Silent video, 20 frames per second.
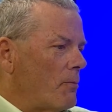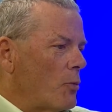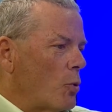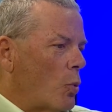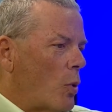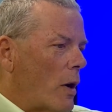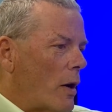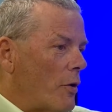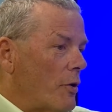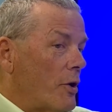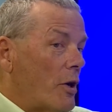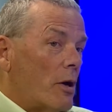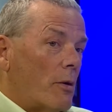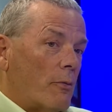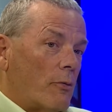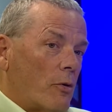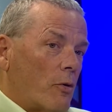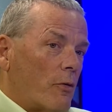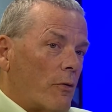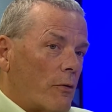wound up
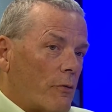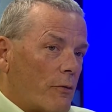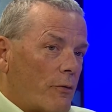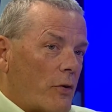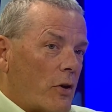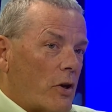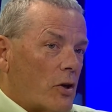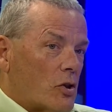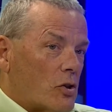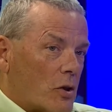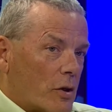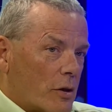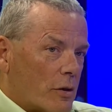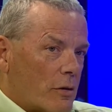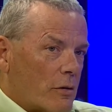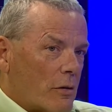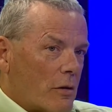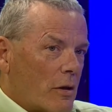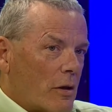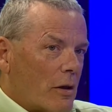
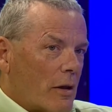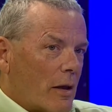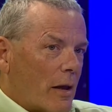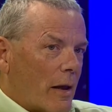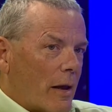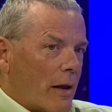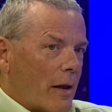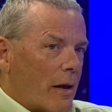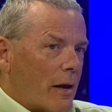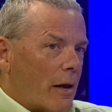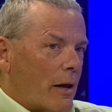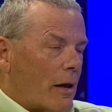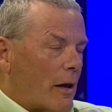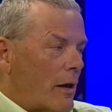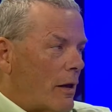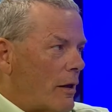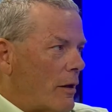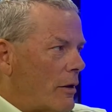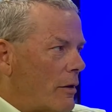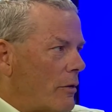finishing,
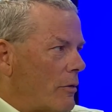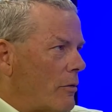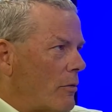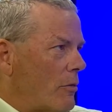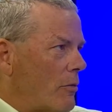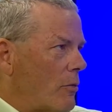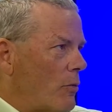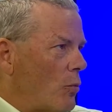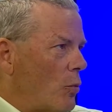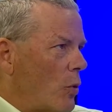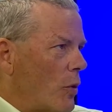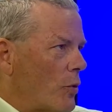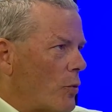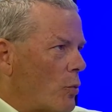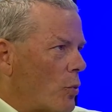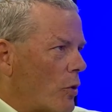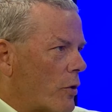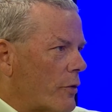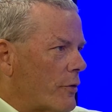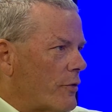and with
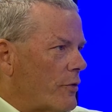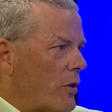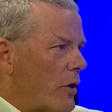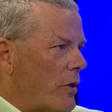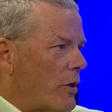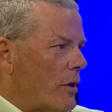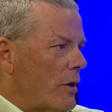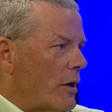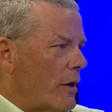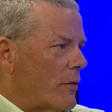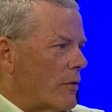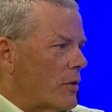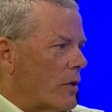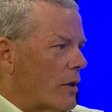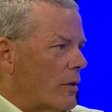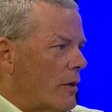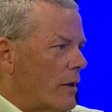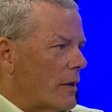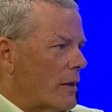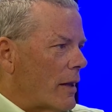work study and
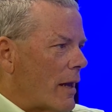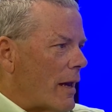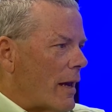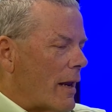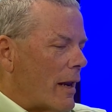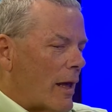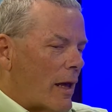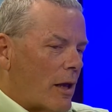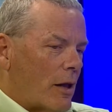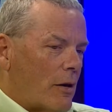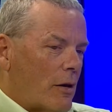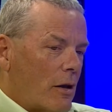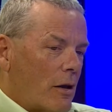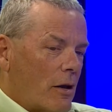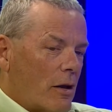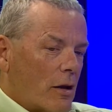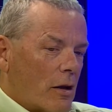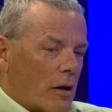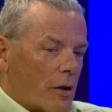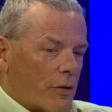everything like that, had
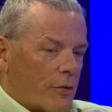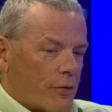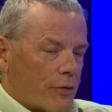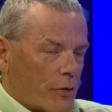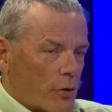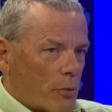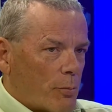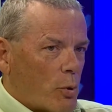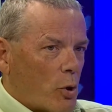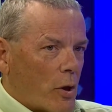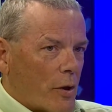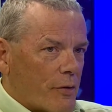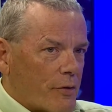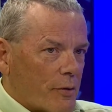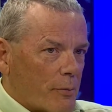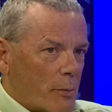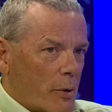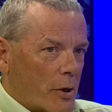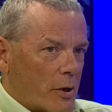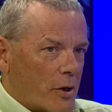a surplus
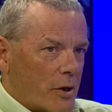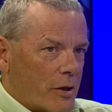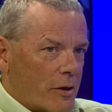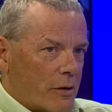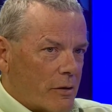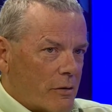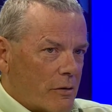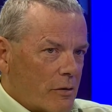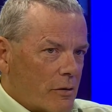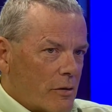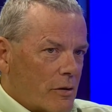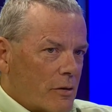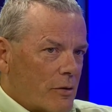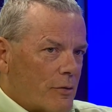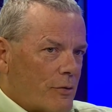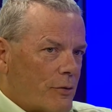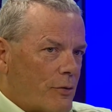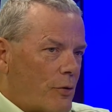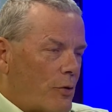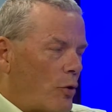of money,
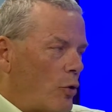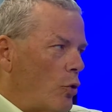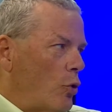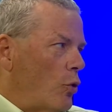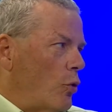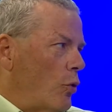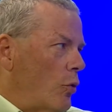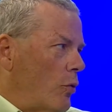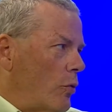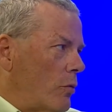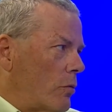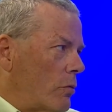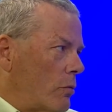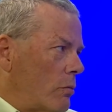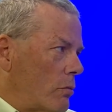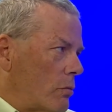mm-hmm, to